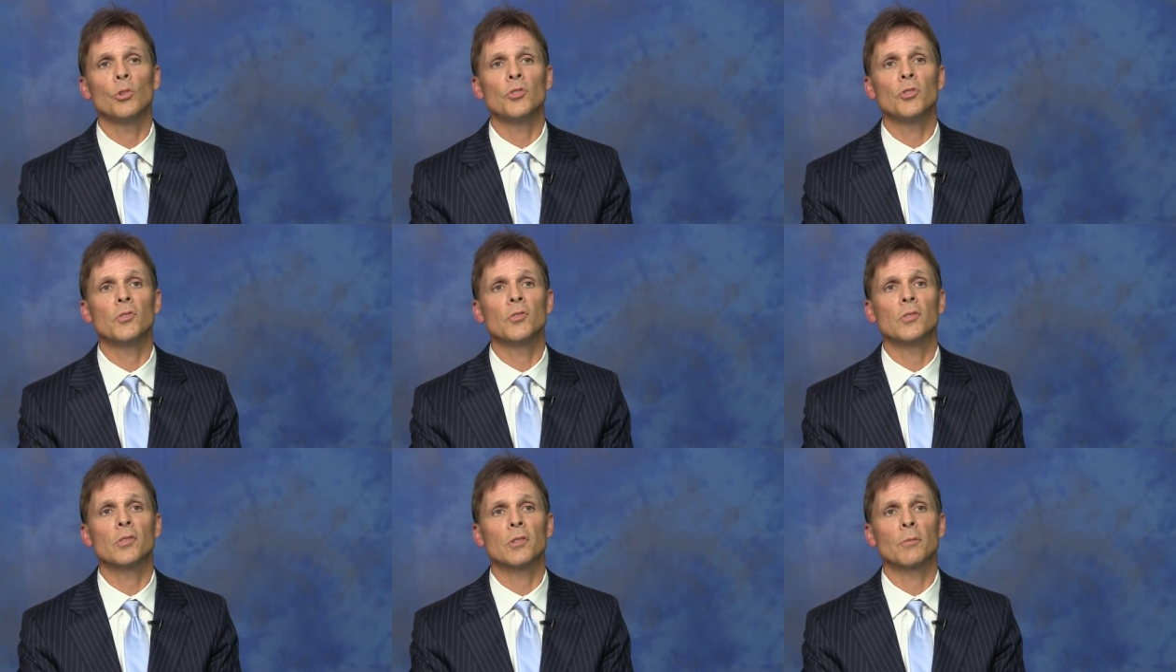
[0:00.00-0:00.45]

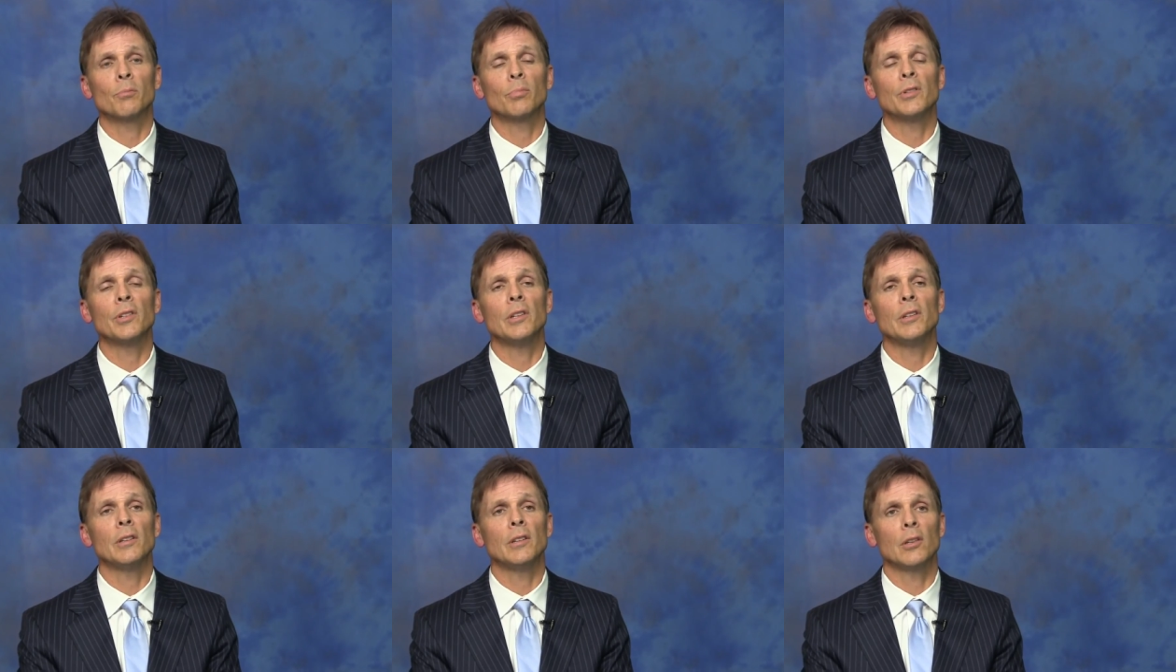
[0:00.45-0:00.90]
which is a
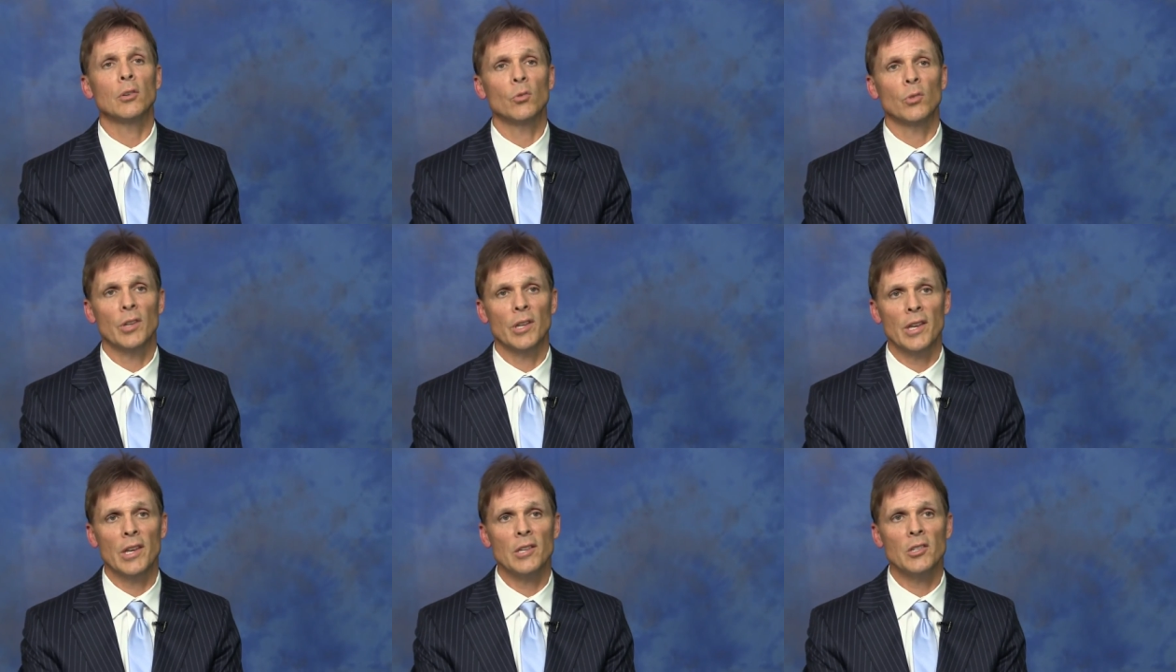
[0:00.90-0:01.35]
complete
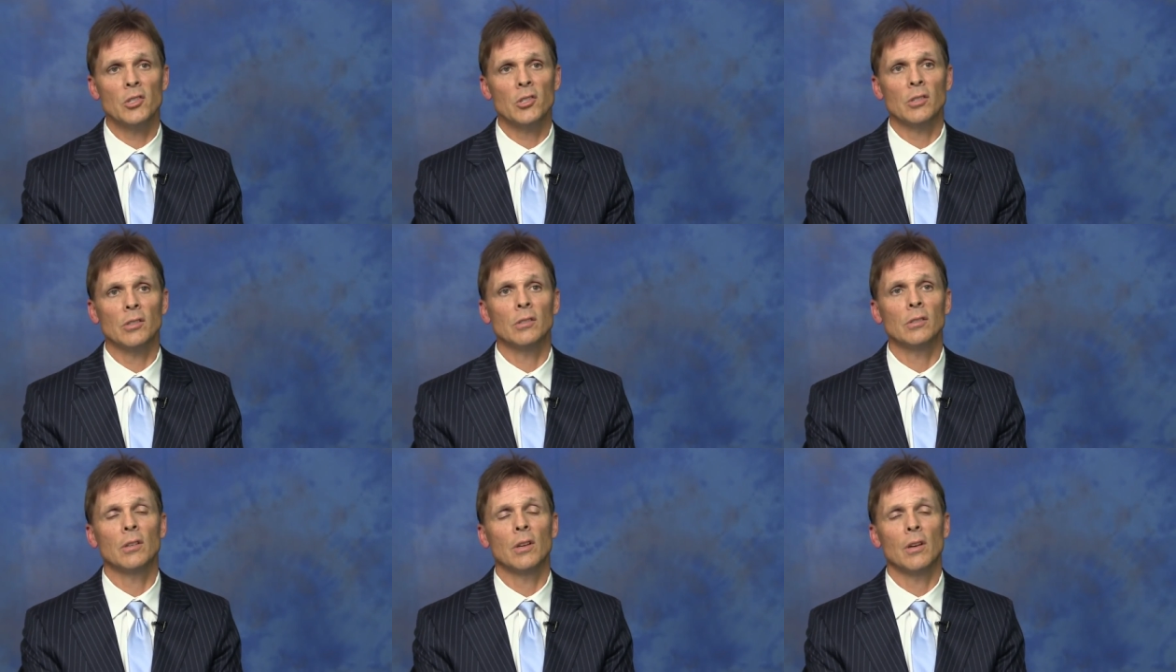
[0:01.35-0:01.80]

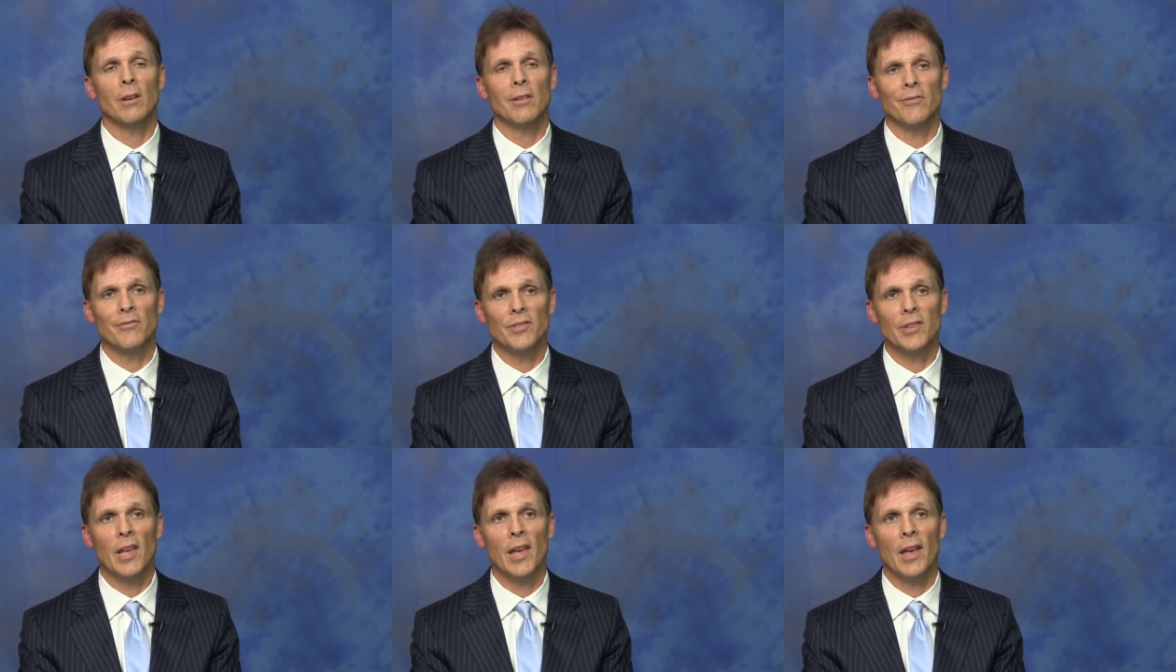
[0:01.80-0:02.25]
liquidation
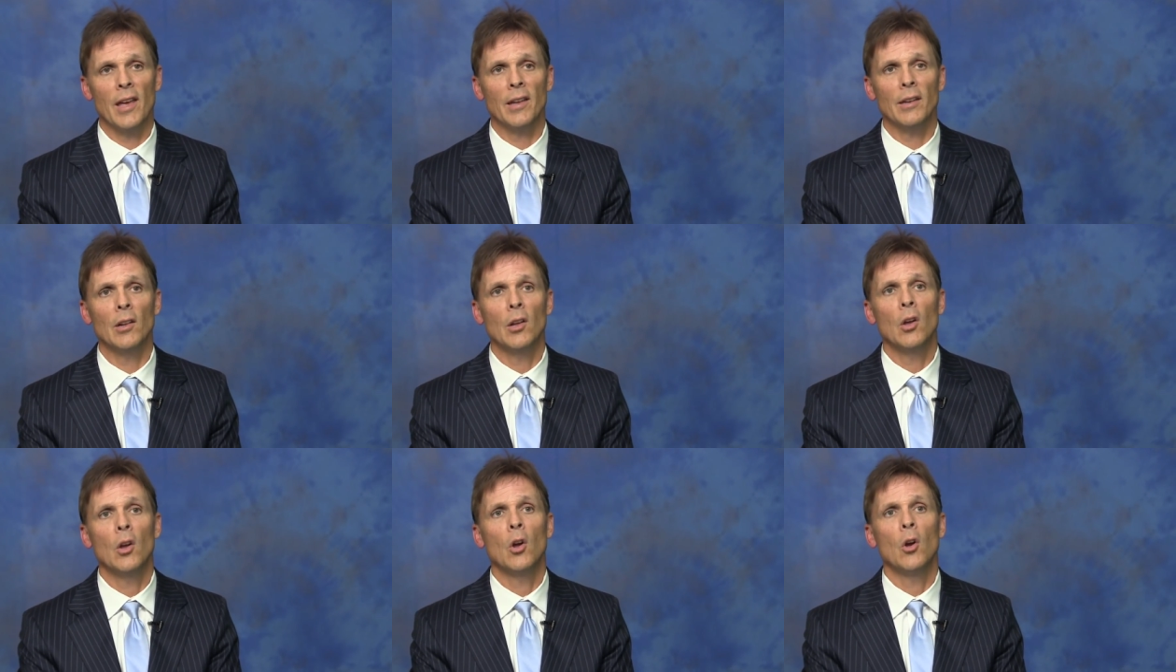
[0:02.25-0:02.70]
of
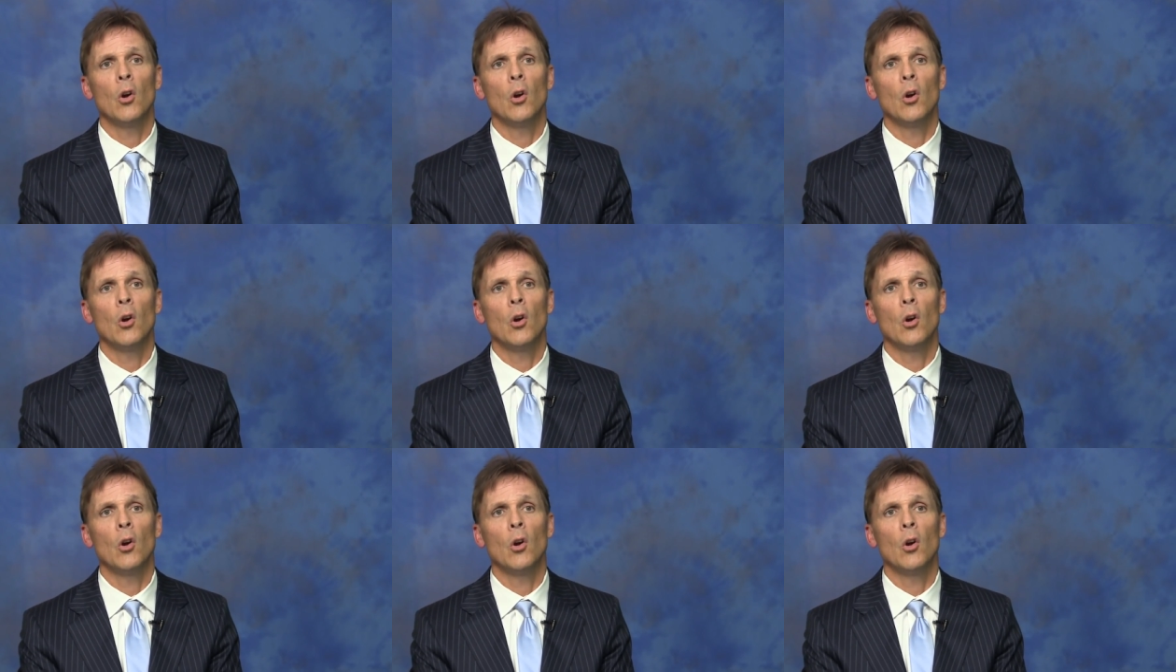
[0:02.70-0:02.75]
debt,